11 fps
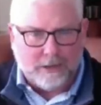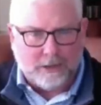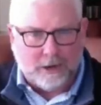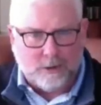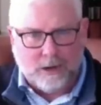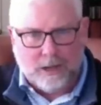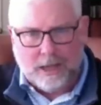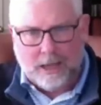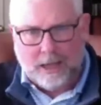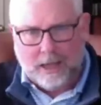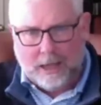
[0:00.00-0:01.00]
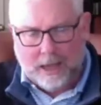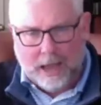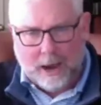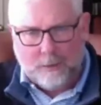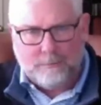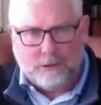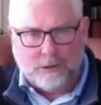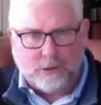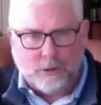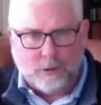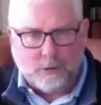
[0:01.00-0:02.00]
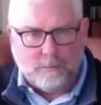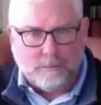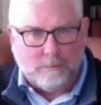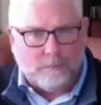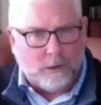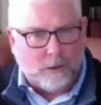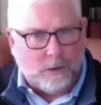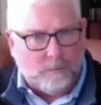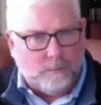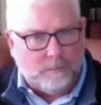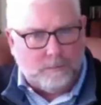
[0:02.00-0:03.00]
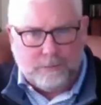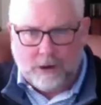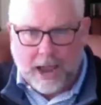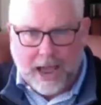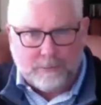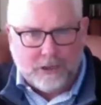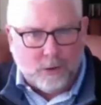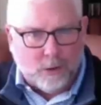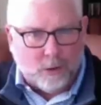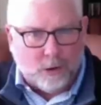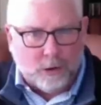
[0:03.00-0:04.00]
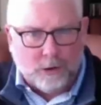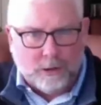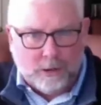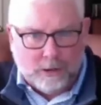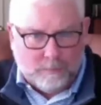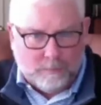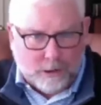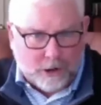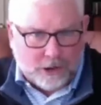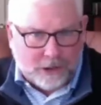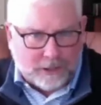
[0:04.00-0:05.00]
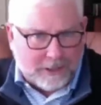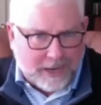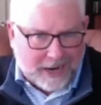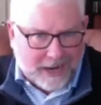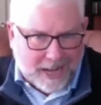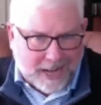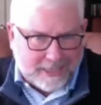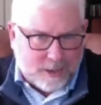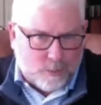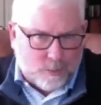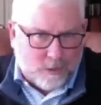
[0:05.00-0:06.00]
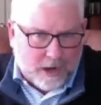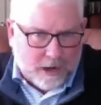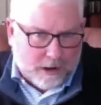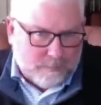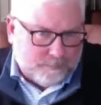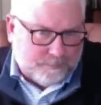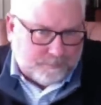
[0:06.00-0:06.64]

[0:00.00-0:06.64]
So I would presume perhaps you hold margins kind of constant where they are.